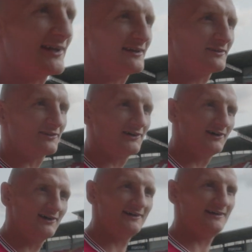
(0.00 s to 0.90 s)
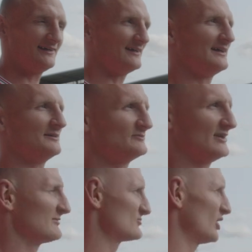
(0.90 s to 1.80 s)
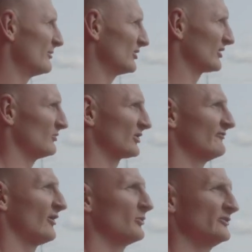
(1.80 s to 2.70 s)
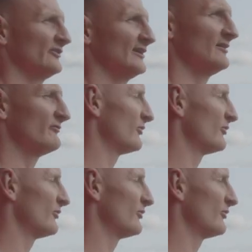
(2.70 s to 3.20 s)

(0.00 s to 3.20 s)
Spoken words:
in it. So, I'm sure it'll be good. I'm looking forward to seeing it